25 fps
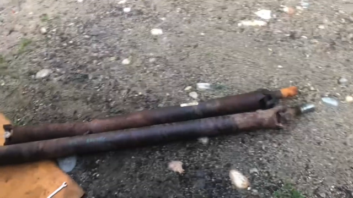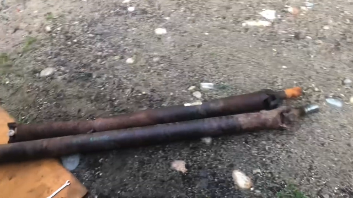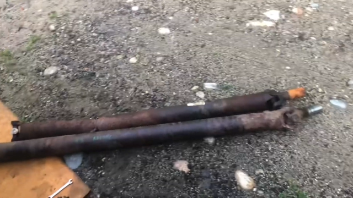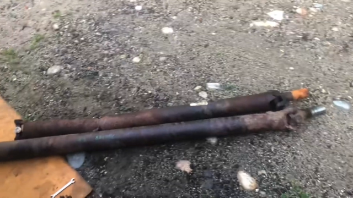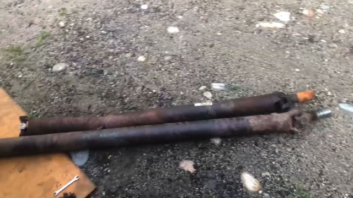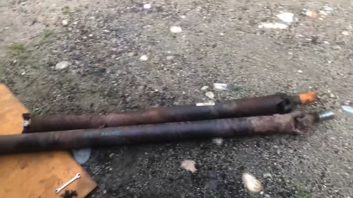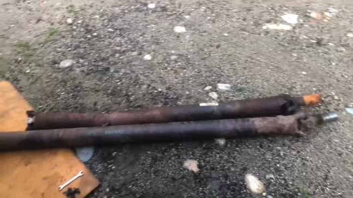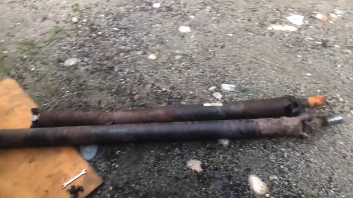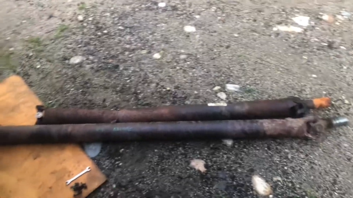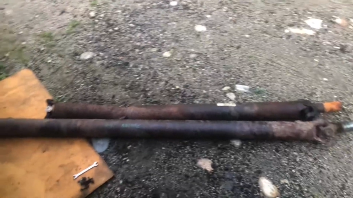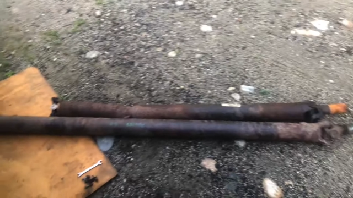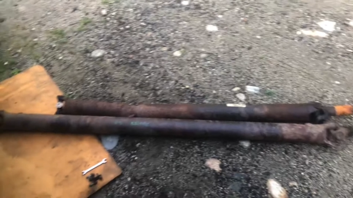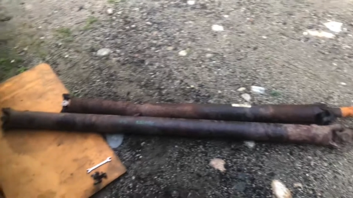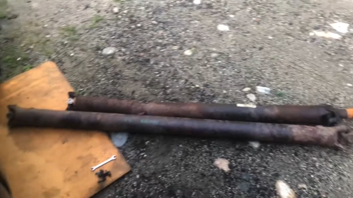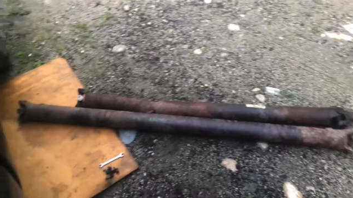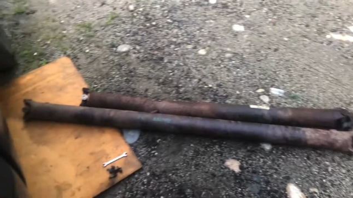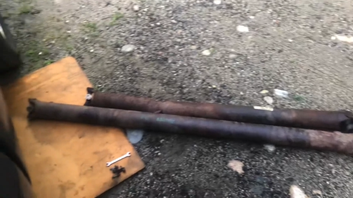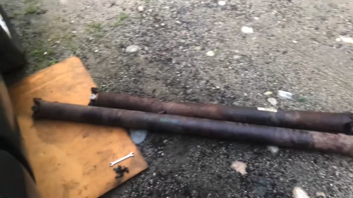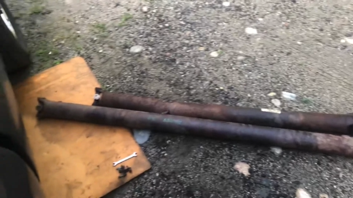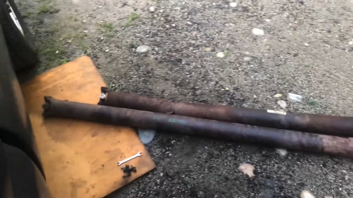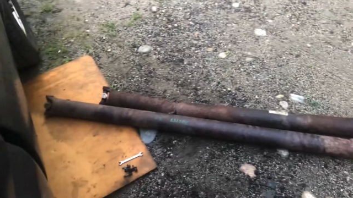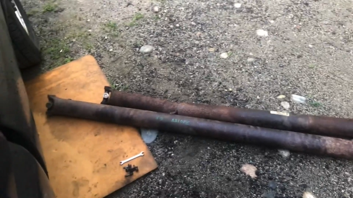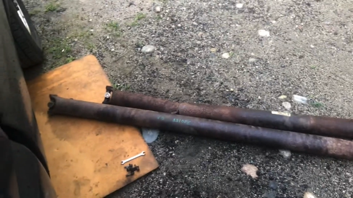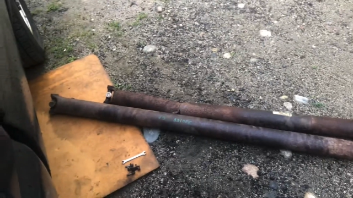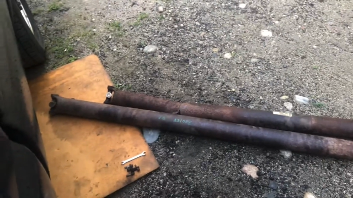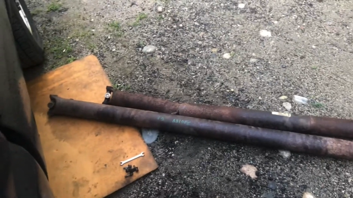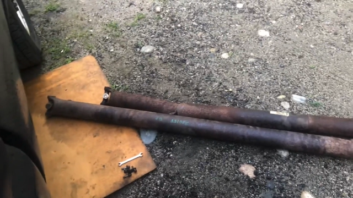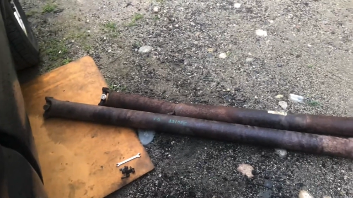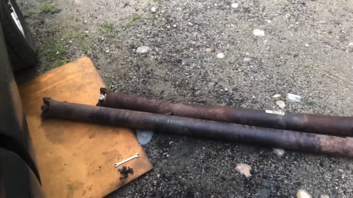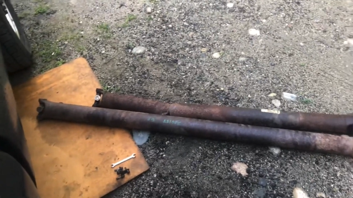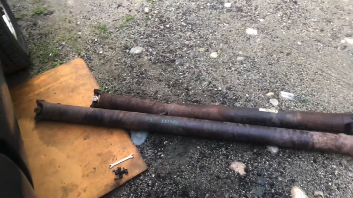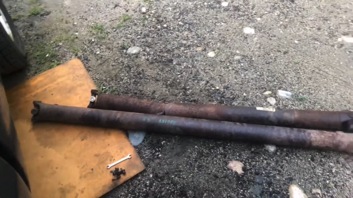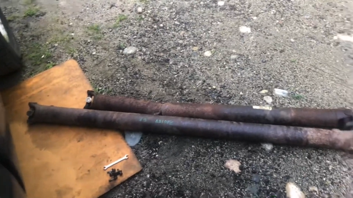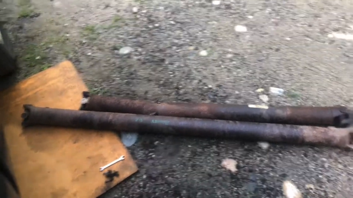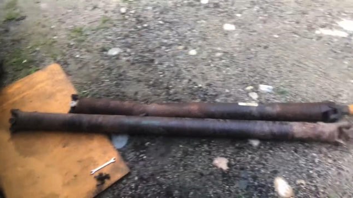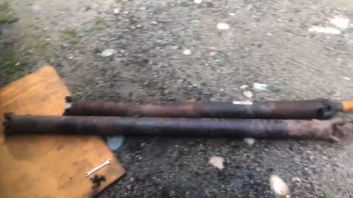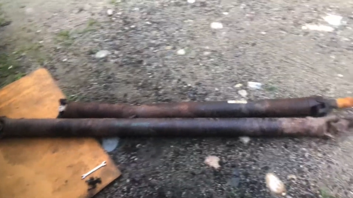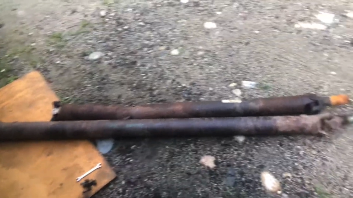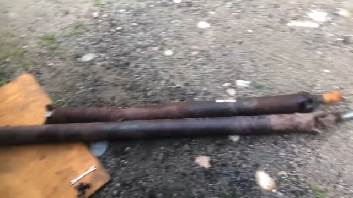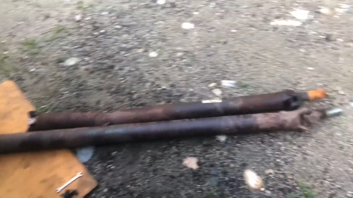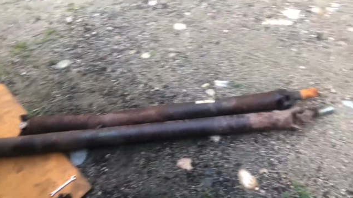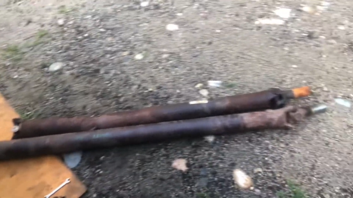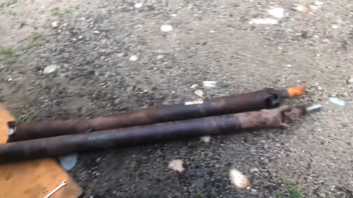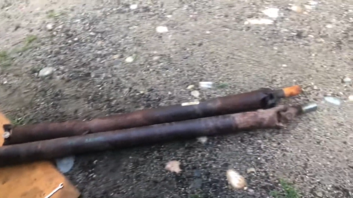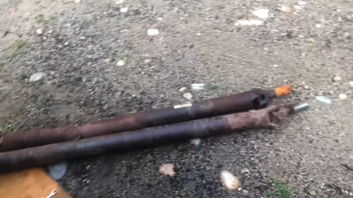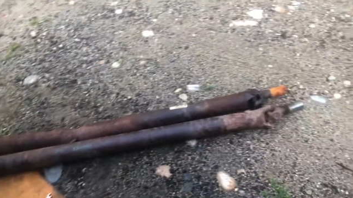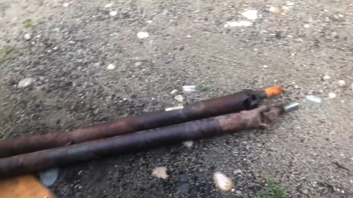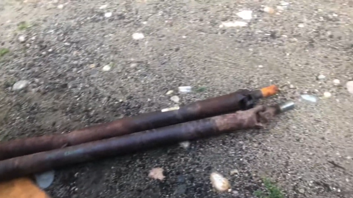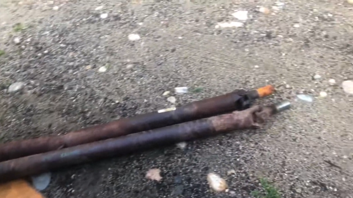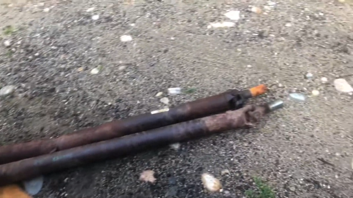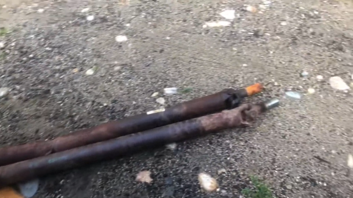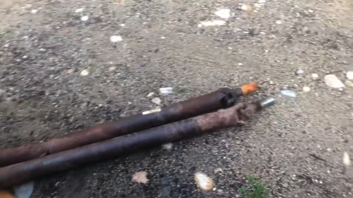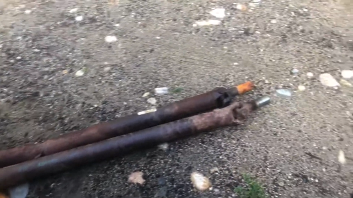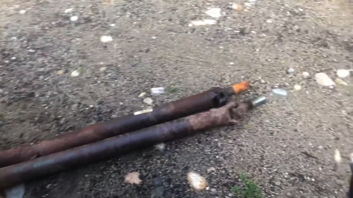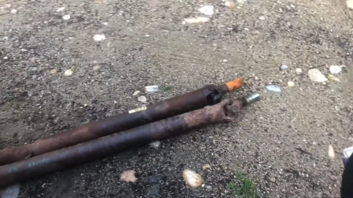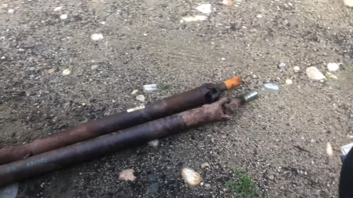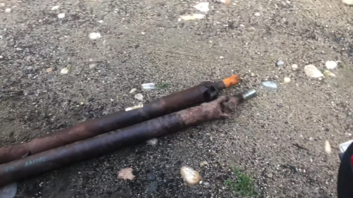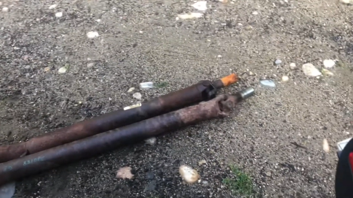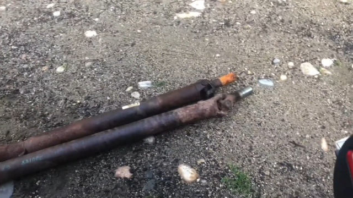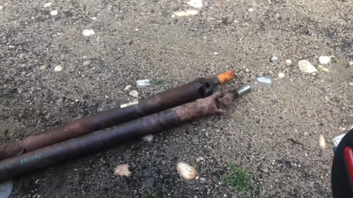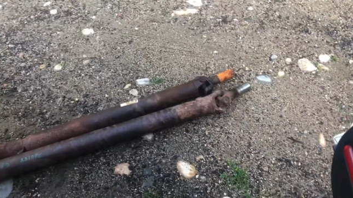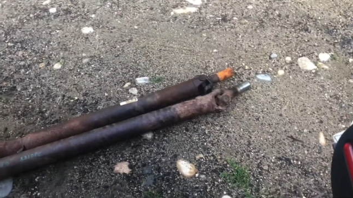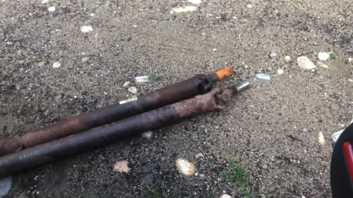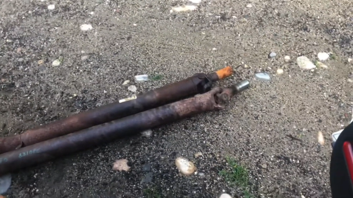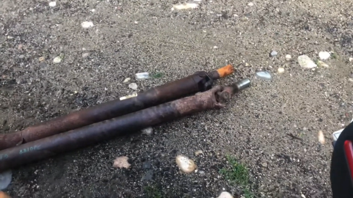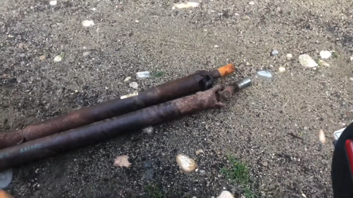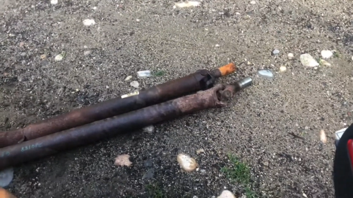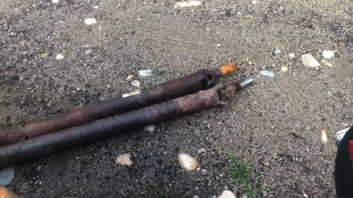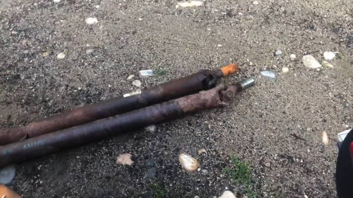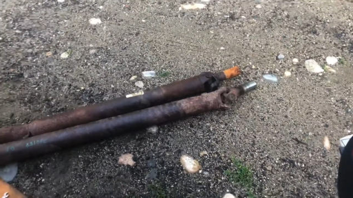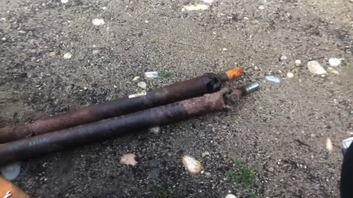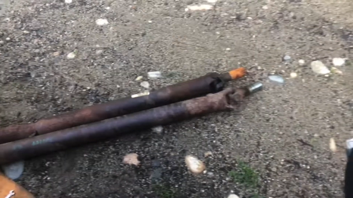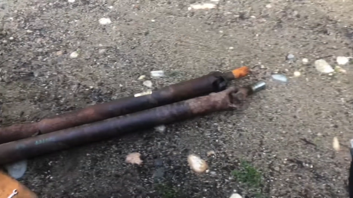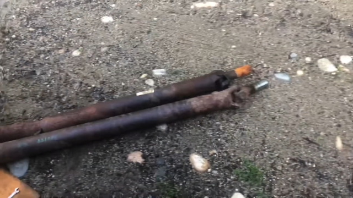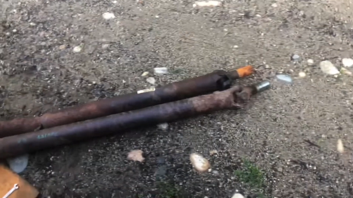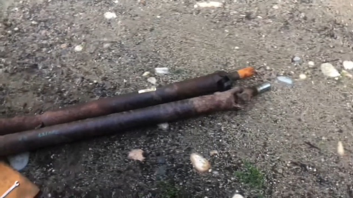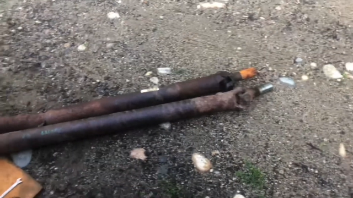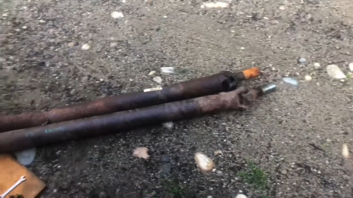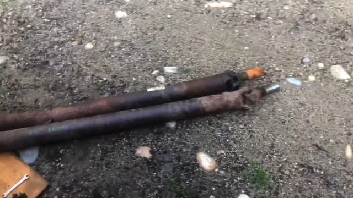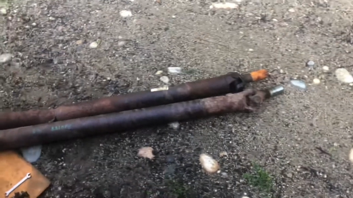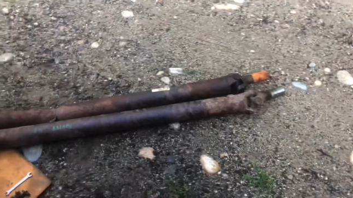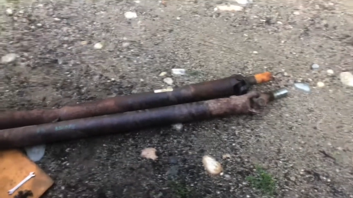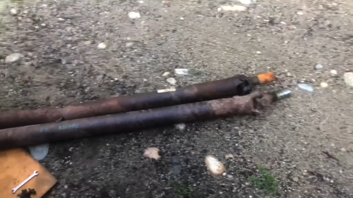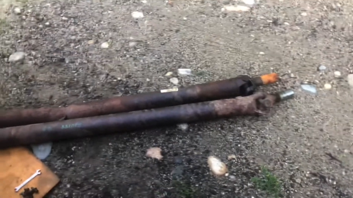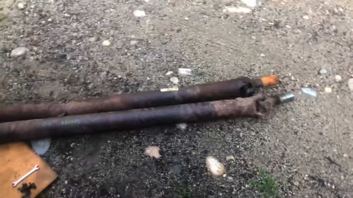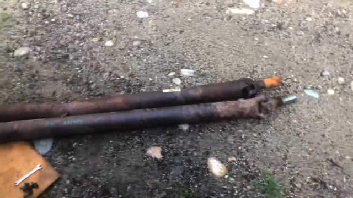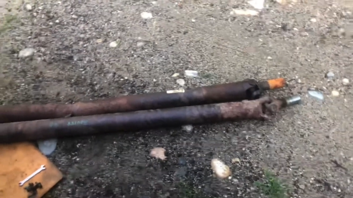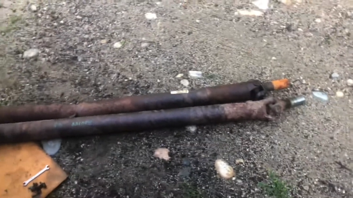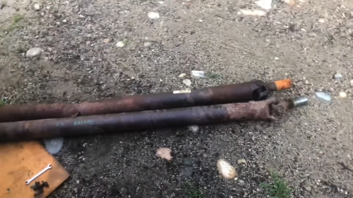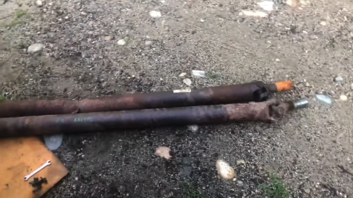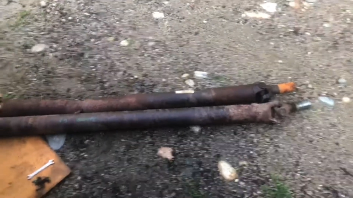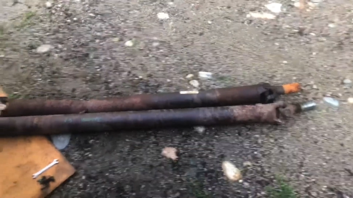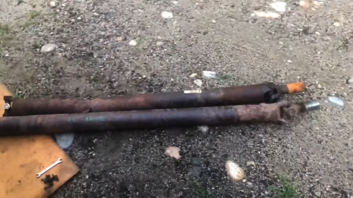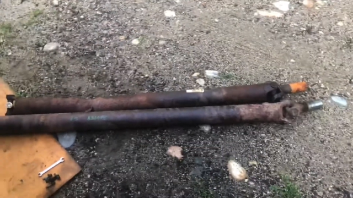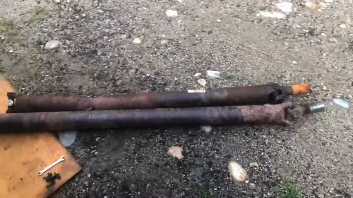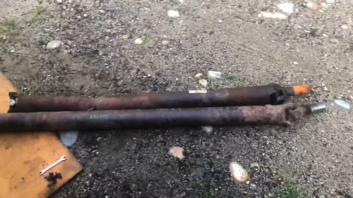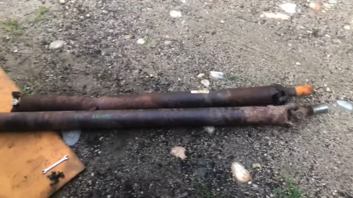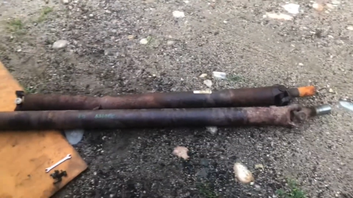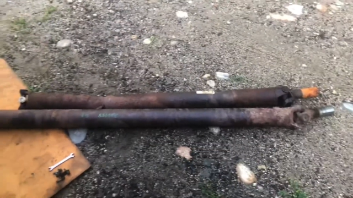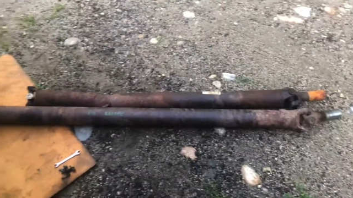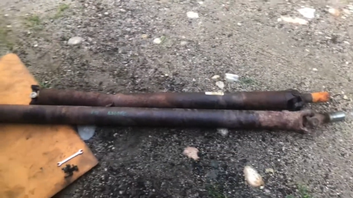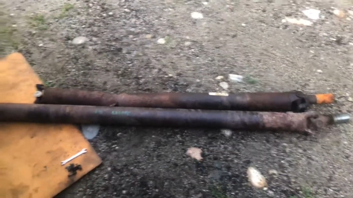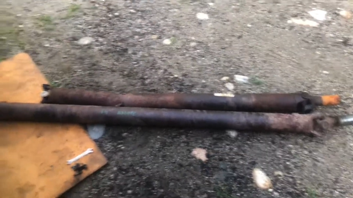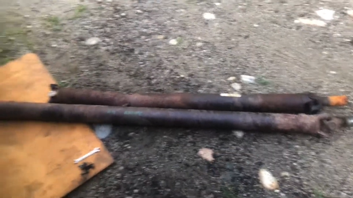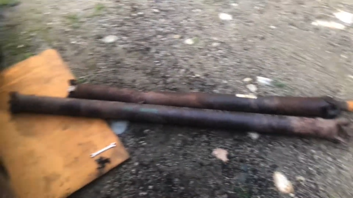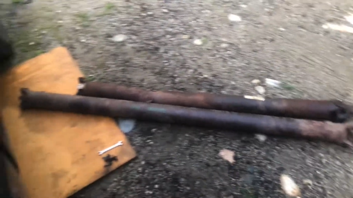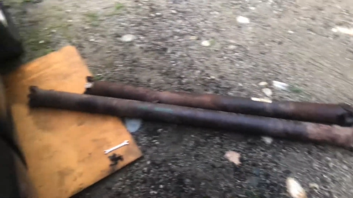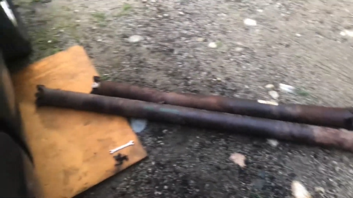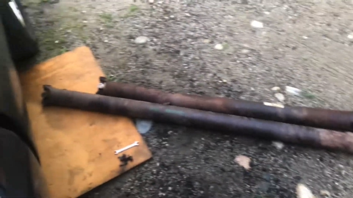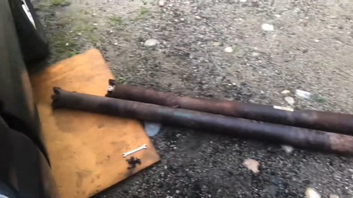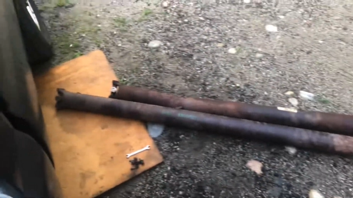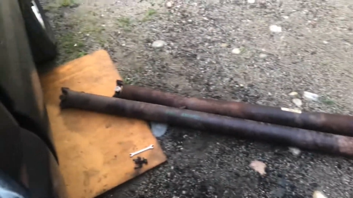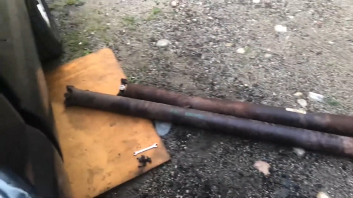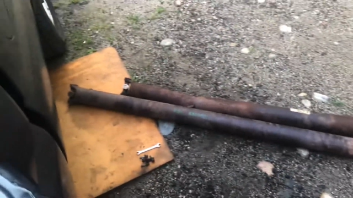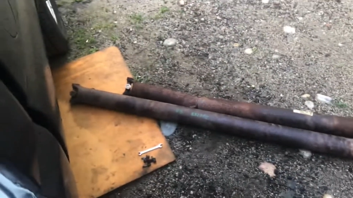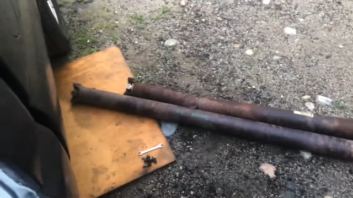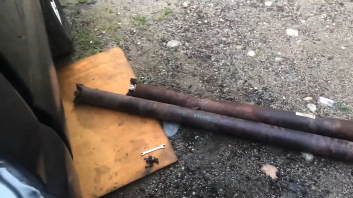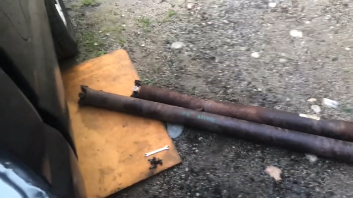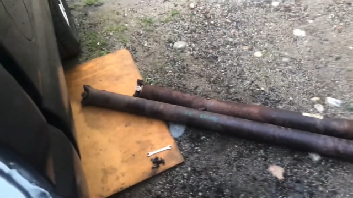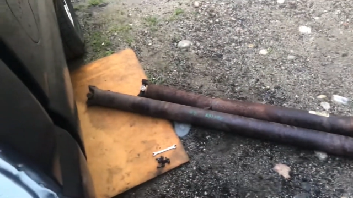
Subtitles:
(no speaker visible)